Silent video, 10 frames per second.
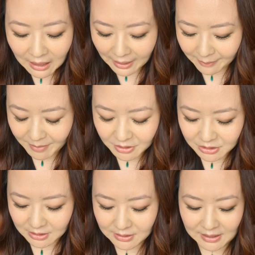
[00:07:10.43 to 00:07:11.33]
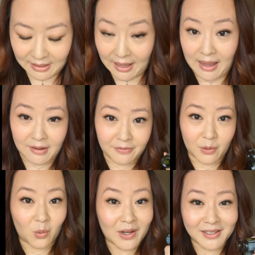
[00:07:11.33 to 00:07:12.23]
I mentioned I have the
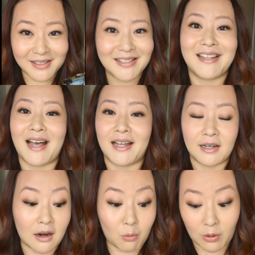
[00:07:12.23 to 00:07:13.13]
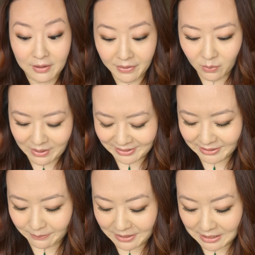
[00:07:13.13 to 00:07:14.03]
ones that were in the
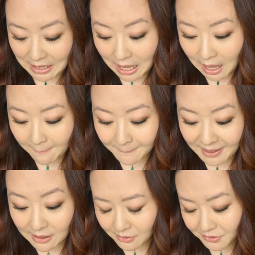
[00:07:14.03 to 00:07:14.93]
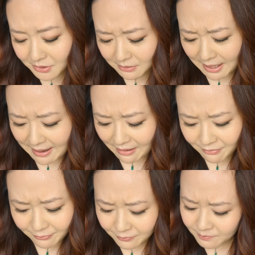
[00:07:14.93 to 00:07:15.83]
recipe, but I also
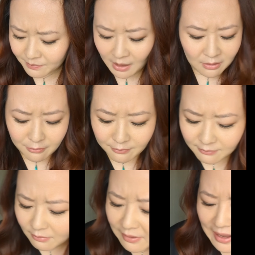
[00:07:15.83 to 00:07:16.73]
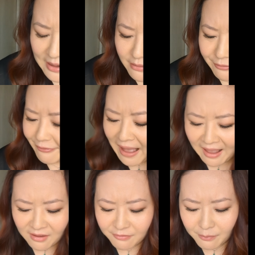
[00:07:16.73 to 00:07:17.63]
have kind of
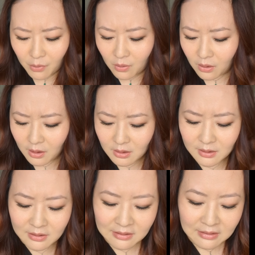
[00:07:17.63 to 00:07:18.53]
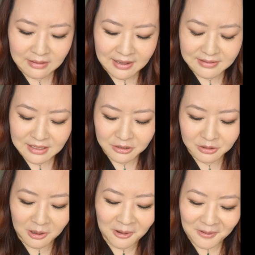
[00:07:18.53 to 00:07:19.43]
5 more
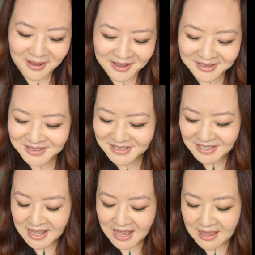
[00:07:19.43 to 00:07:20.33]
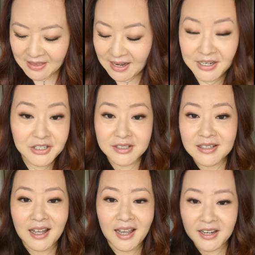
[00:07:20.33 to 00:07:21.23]
essential oils that I just
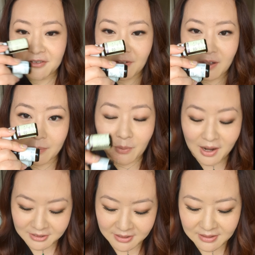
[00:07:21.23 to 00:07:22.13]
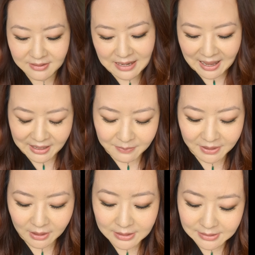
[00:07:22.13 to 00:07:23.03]
kind of brought to the side,
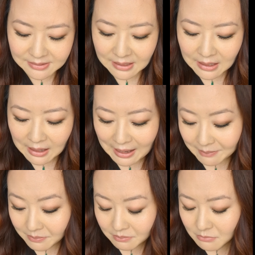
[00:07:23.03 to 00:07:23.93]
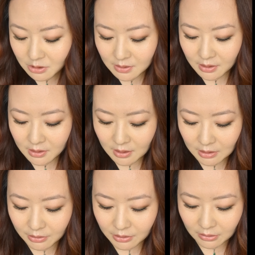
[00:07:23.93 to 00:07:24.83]
because I'm just
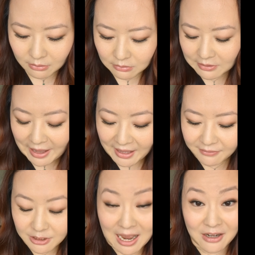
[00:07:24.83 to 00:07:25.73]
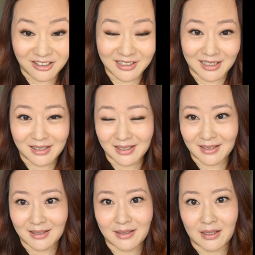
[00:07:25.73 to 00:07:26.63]
gonna, you know, live channel this
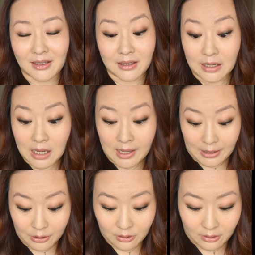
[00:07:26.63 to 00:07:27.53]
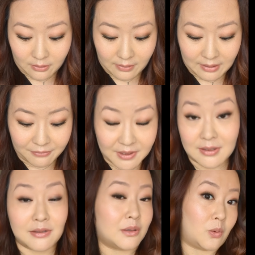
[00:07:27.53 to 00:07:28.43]
and see, you know, if this
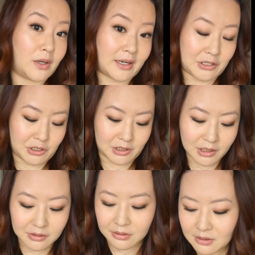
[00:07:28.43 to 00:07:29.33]
is the one I should use.